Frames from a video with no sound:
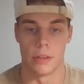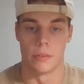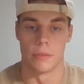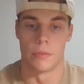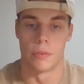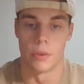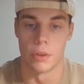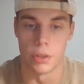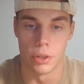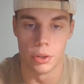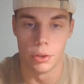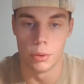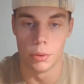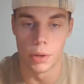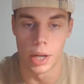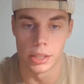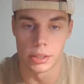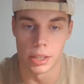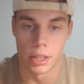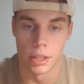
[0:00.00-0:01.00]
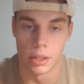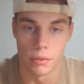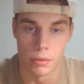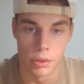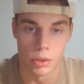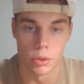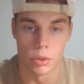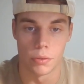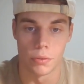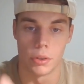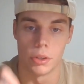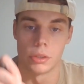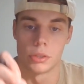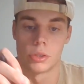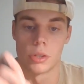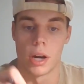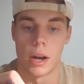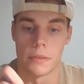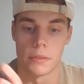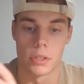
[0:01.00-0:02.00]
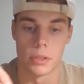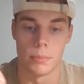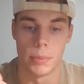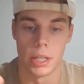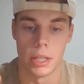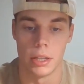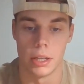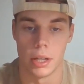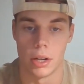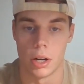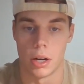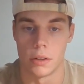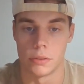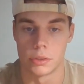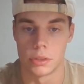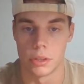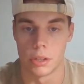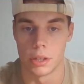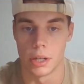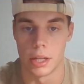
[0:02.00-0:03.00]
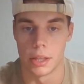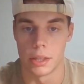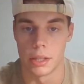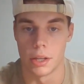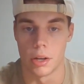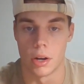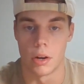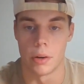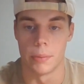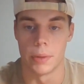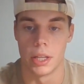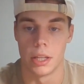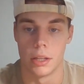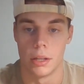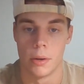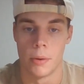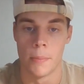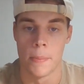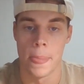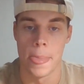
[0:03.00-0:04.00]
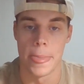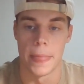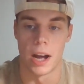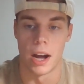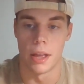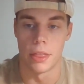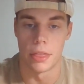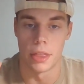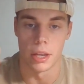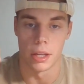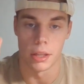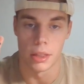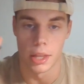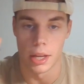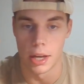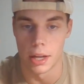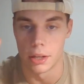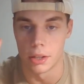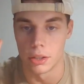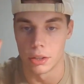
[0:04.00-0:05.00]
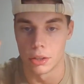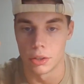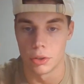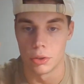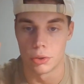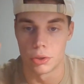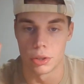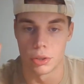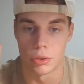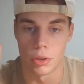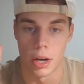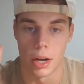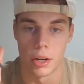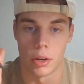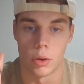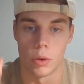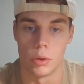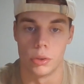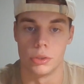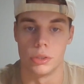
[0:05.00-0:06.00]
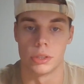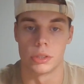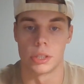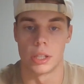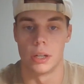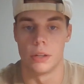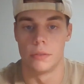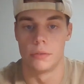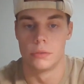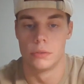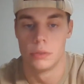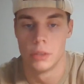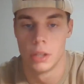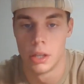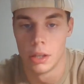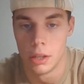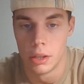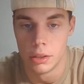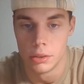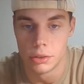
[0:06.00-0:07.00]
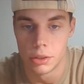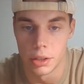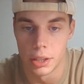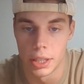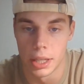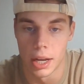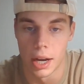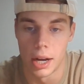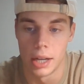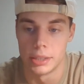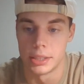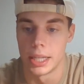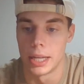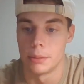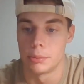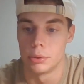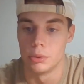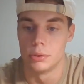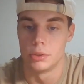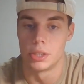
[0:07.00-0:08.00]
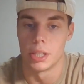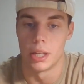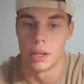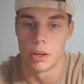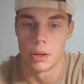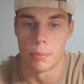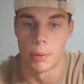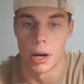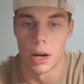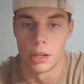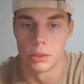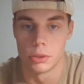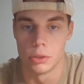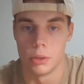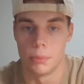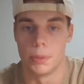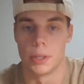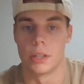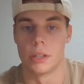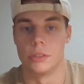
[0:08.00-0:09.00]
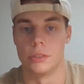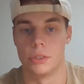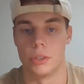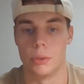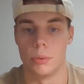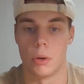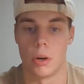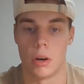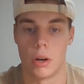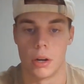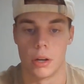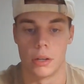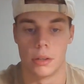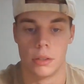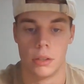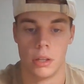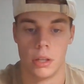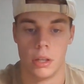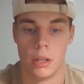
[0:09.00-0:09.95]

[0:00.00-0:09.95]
For you as an individual, if you're striving to be an officer in the Army, I think that you should try to hold yourself to the highest absolute standard possible because you are